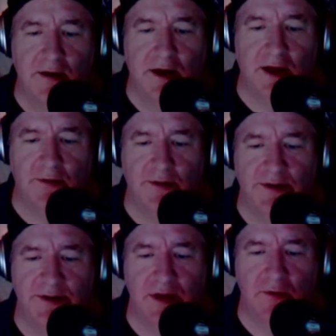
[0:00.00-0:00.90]
I'll always
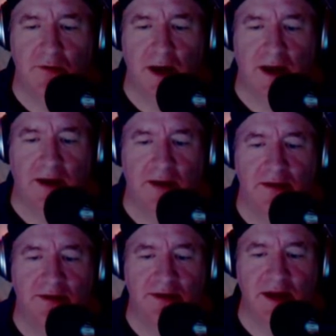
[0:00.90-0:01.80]
see Ray
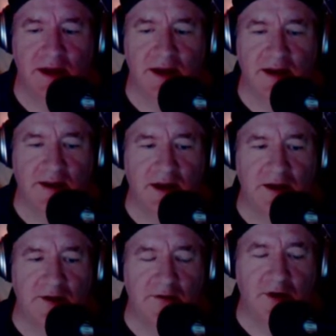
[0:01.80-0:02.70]
standing at the
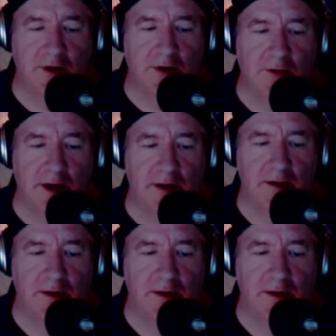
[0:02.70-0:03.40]
end of the hallway.